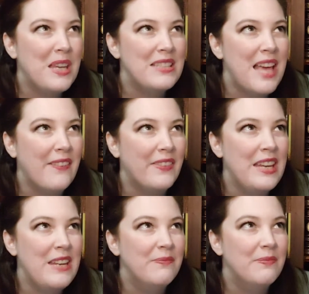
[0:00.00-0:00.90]

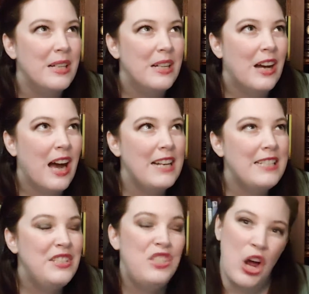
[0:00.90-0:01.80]
sadly, I
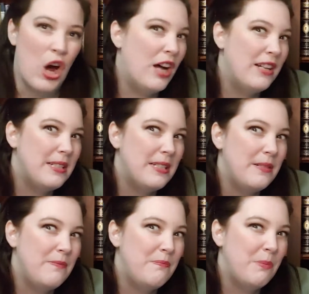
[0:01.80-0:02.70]
did not
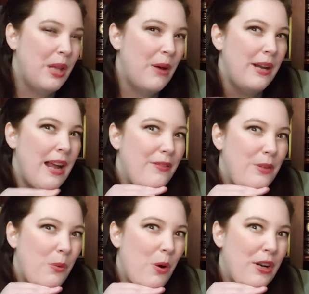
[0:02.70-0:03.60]
blow it out of
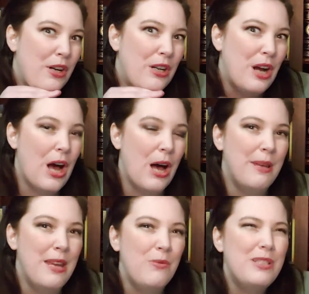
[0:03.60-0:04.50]
the water.
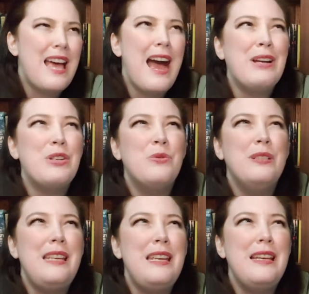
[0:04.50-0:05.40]
It was
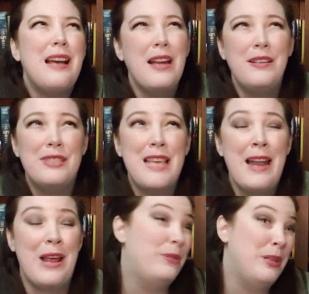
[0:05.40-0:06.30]
actually kind of sad.
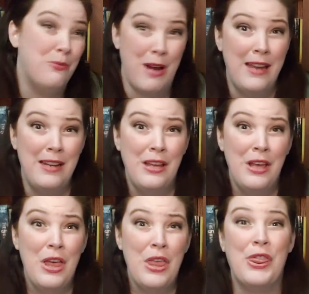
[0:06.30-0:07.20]
I only read
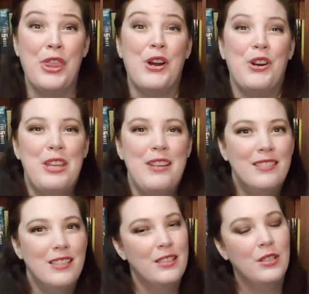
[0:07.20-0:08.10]

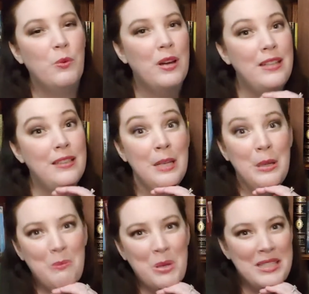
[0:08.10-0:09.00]
31
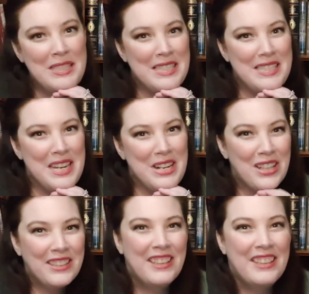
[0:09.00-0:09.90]
books this
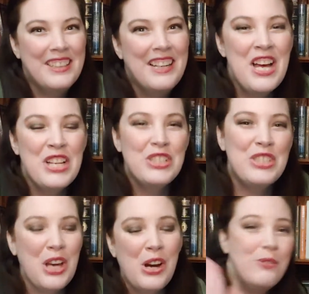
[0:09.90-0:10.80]
year.
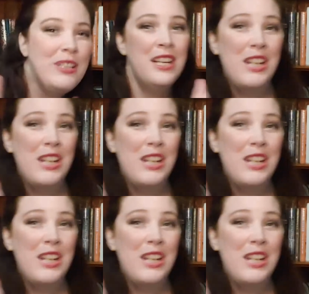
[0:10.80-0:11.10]
So, you